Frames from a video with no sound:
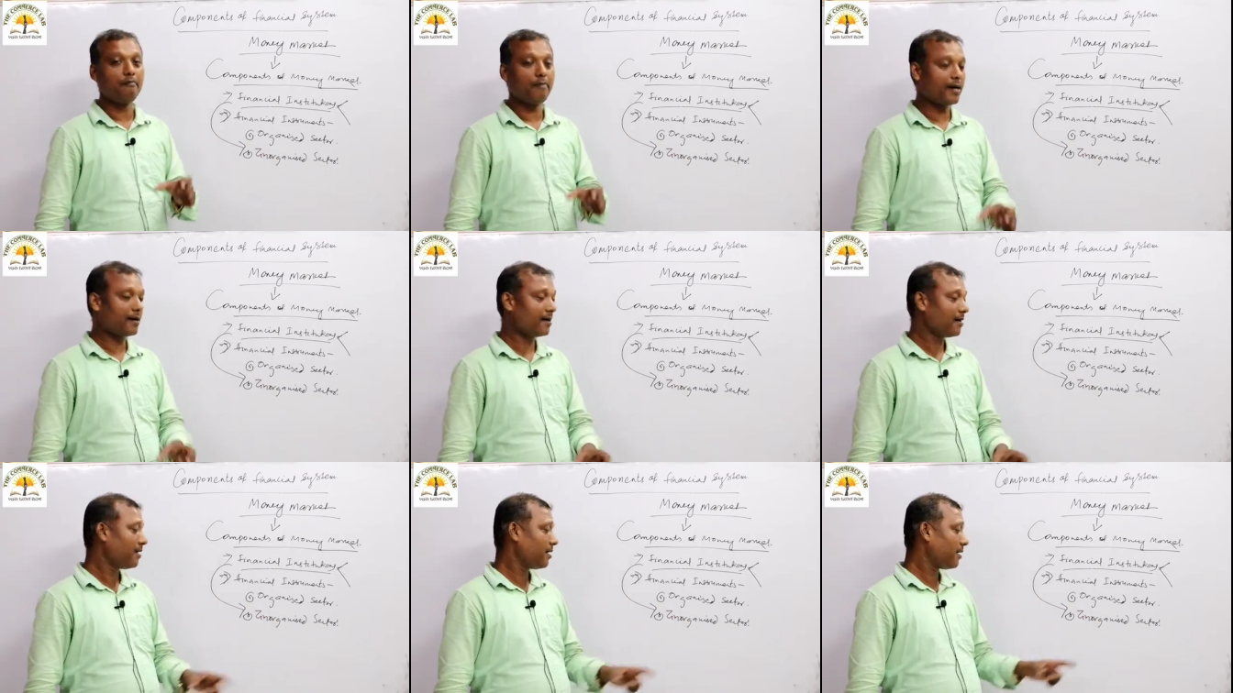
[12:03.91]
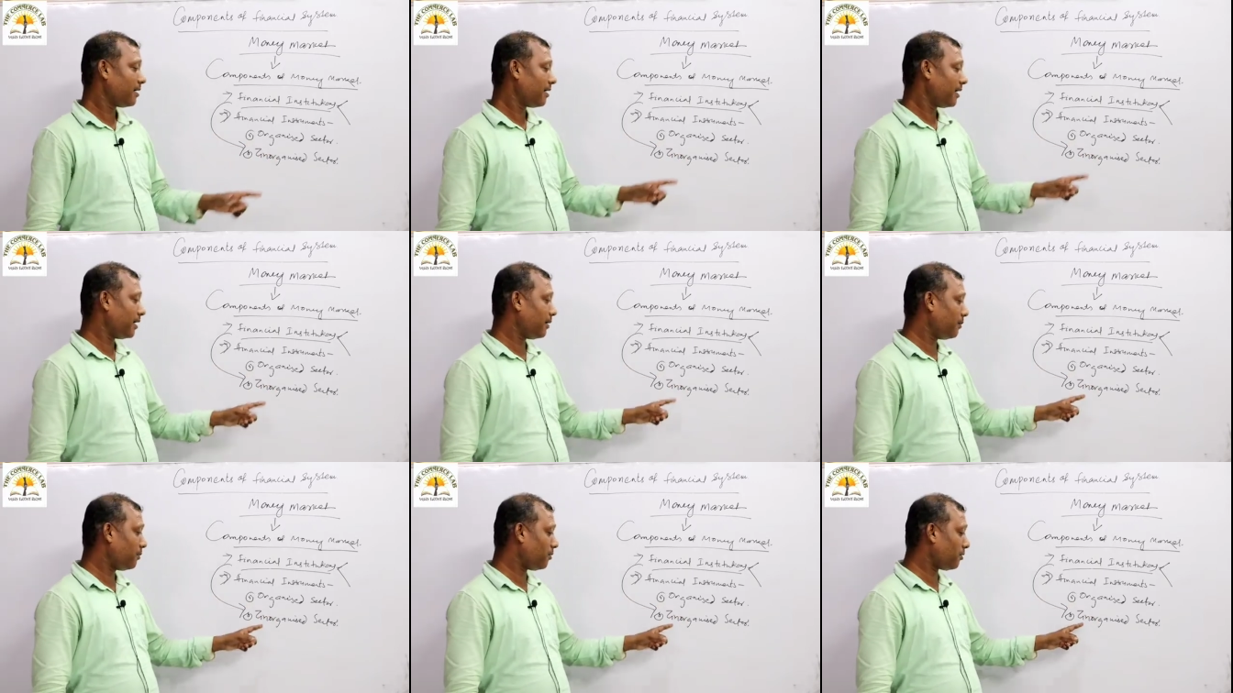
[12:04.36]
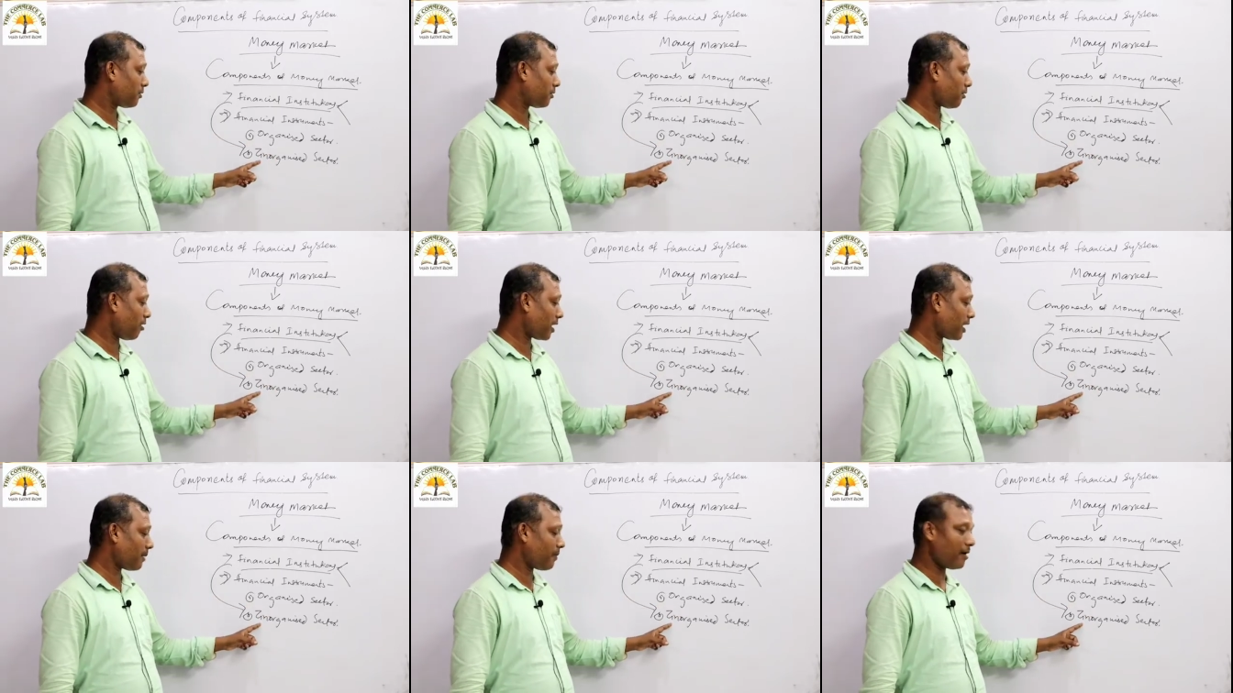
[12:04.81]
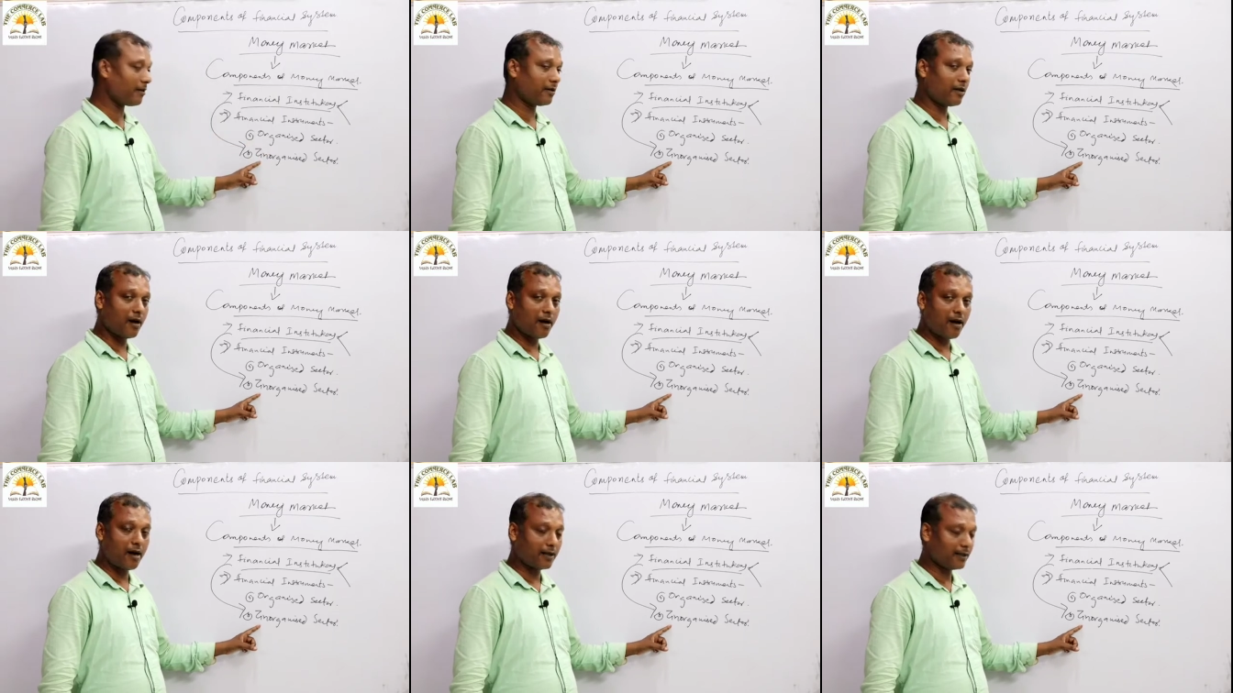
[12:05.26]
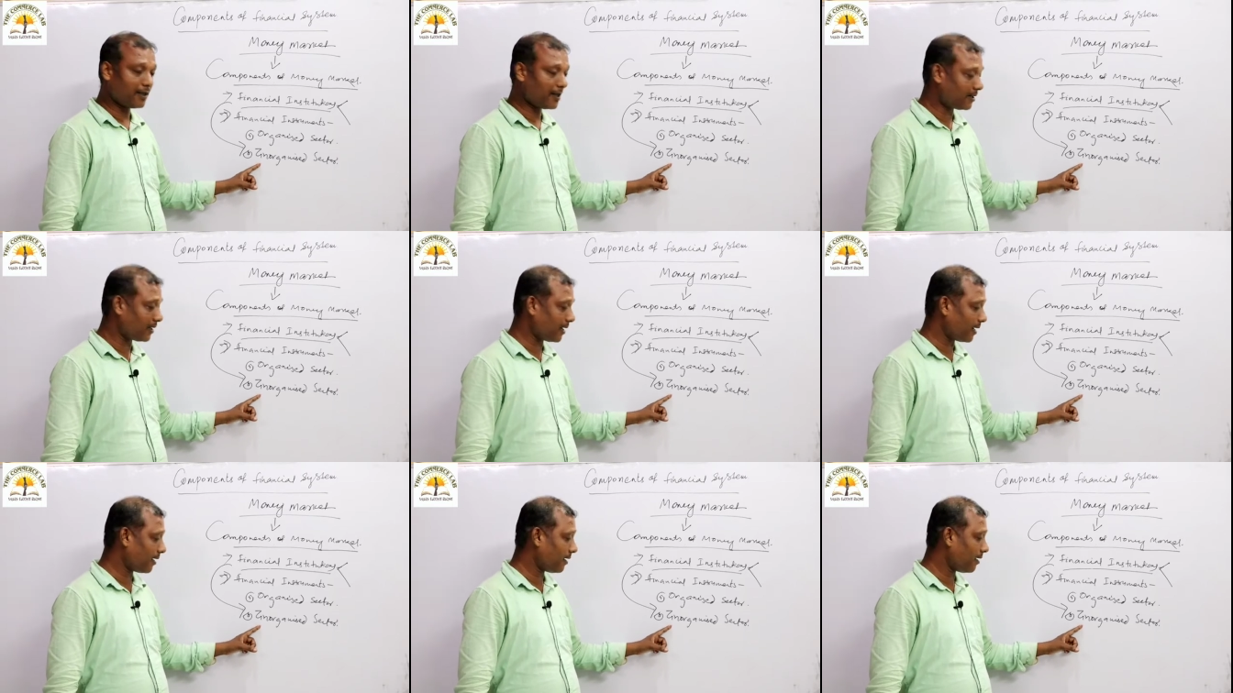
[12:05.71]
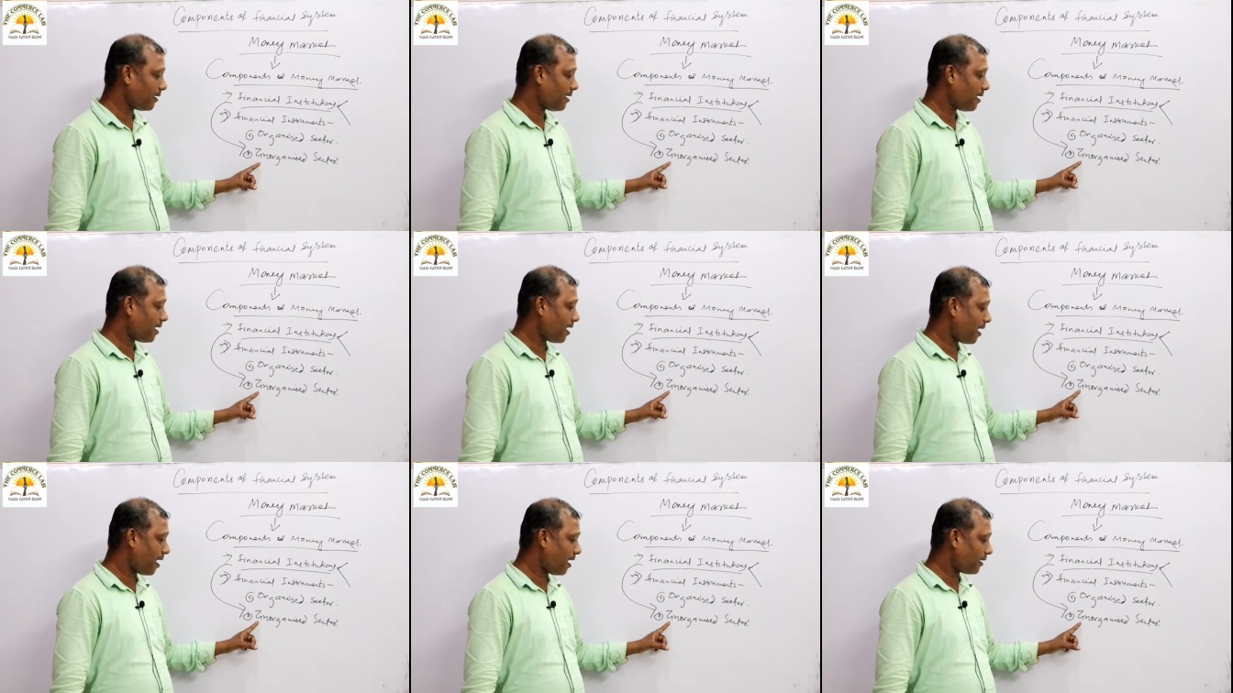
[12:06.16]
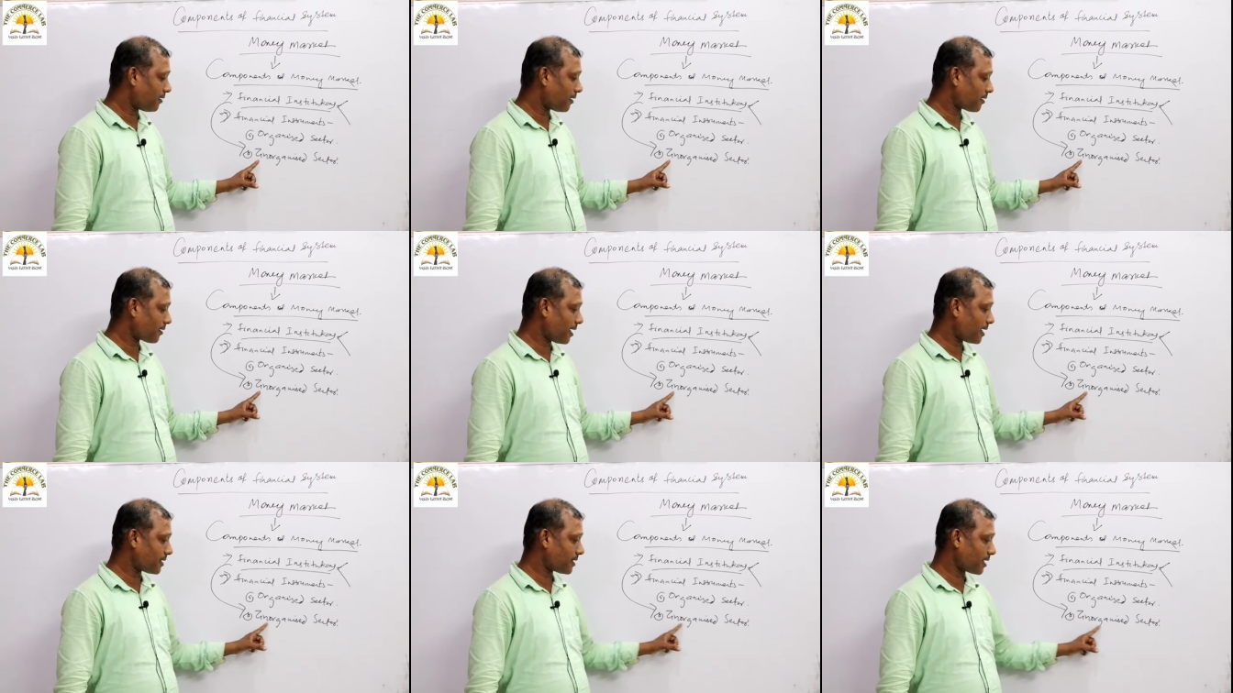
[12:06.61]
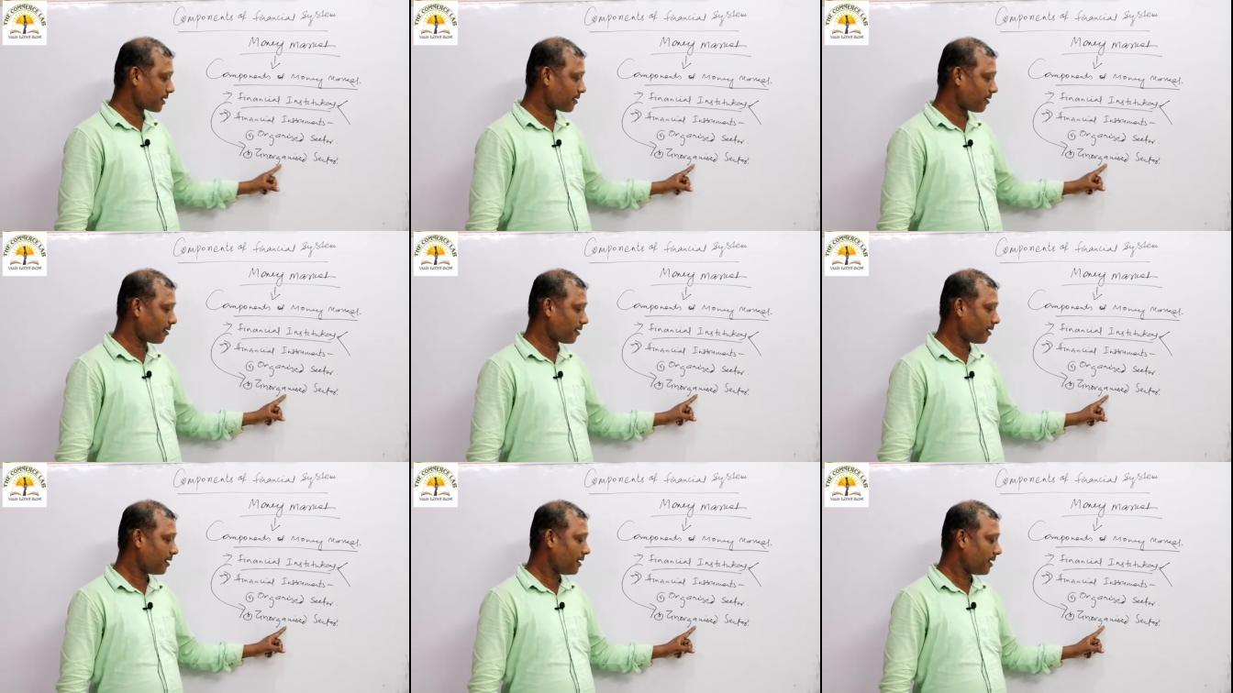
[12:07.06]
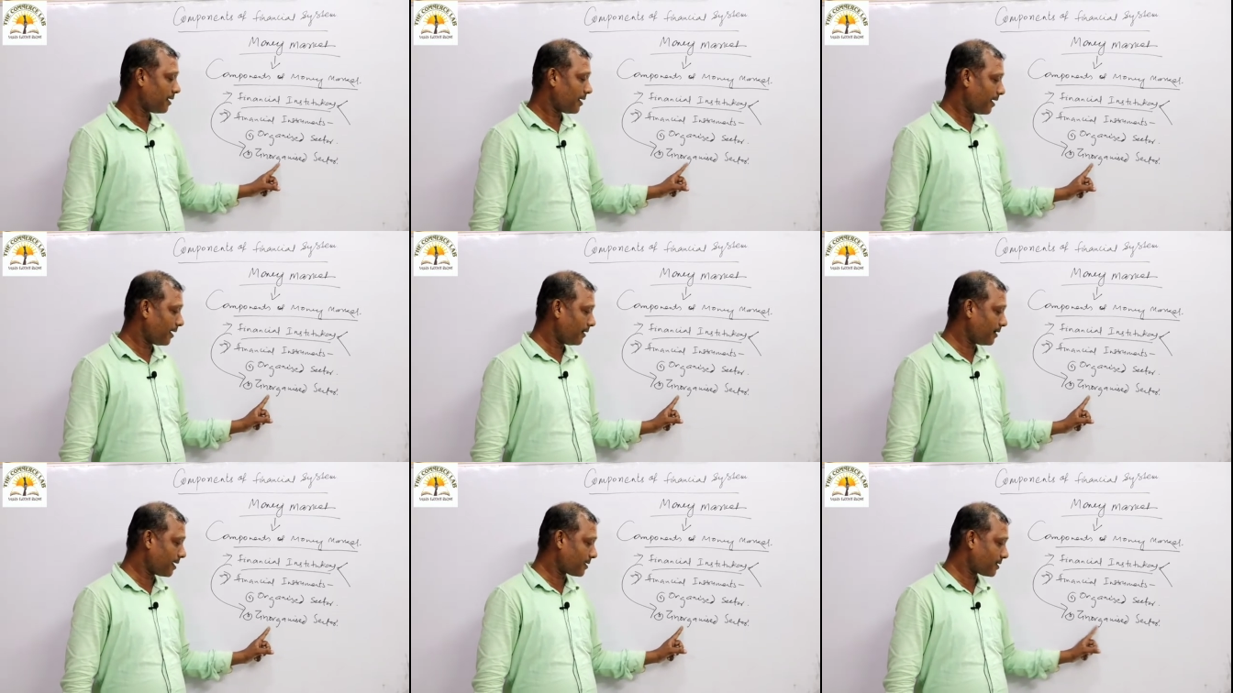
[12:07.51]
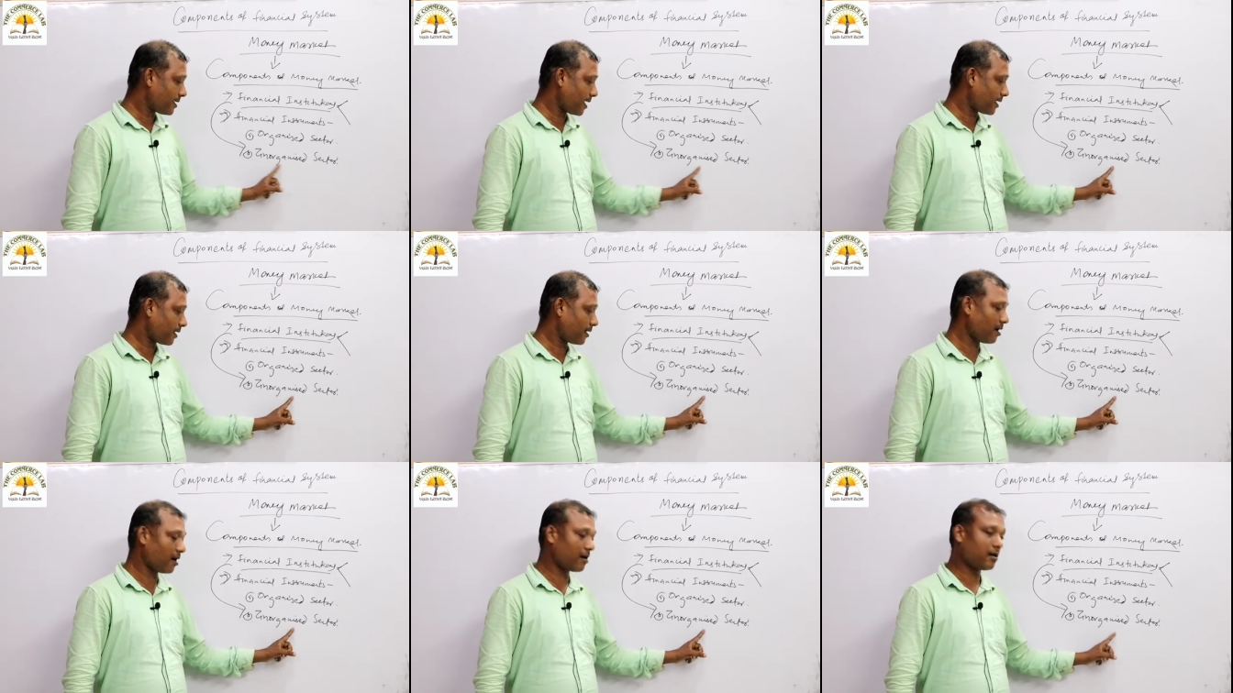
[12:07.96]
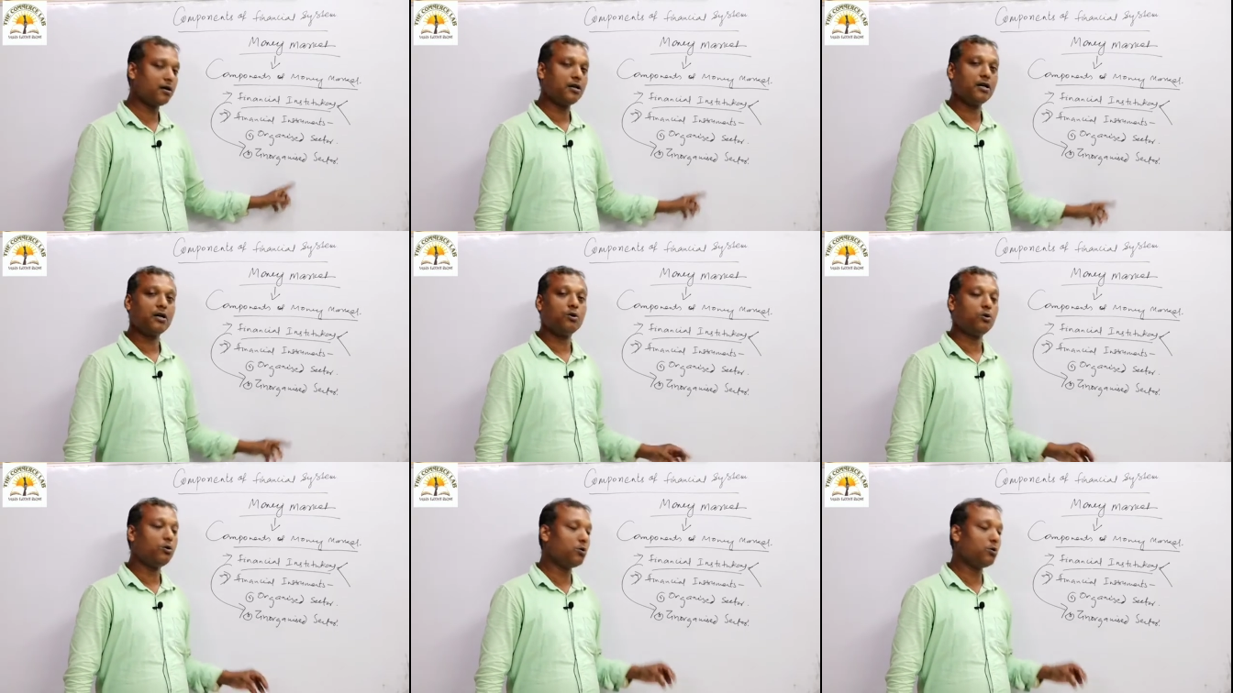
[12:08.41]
But if you talk about the other thing, unorganized sector, it is the sector